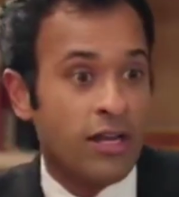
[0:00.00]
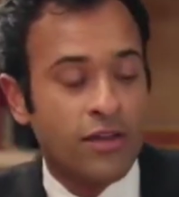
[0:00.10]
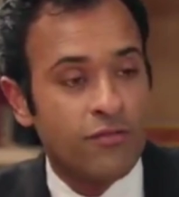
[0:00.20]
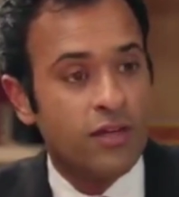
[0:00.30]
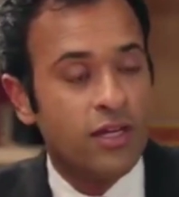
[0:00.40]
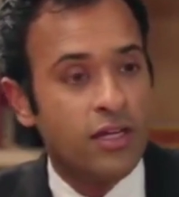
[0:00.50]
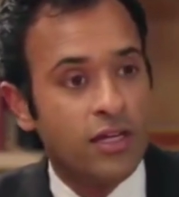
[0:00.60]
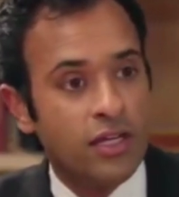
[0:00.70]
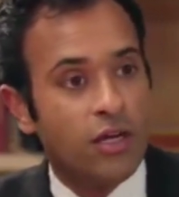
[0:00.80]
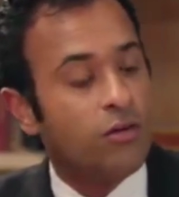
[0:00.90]
And if
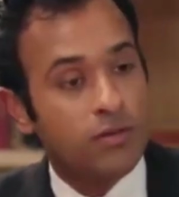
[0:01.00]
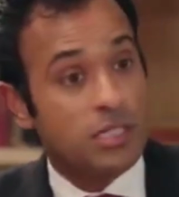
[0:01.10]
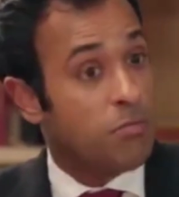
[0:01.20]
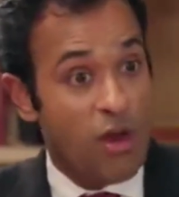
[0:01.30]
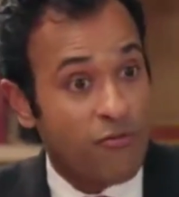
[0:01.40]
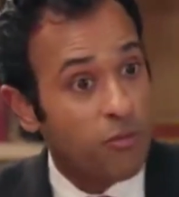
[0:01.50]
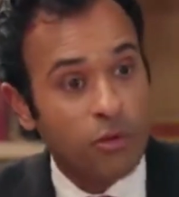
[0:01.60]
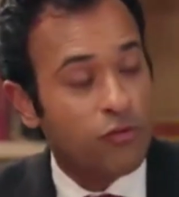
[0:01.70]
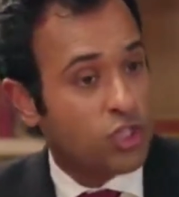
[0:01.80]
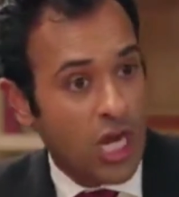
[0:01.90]
you know, is it
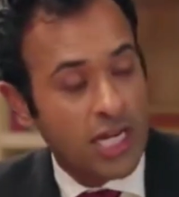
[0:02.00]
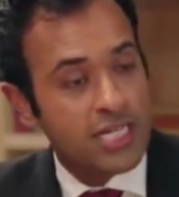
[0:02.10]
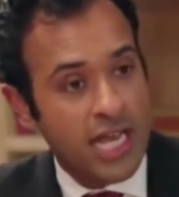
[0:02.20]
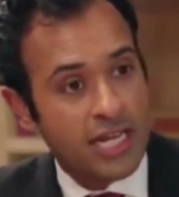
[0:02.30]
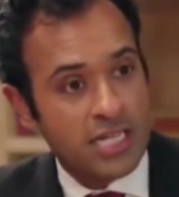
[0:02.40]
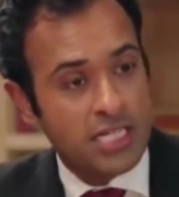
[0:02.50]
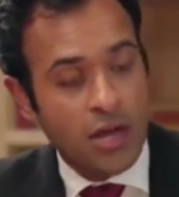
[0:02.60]
preferable for China to annex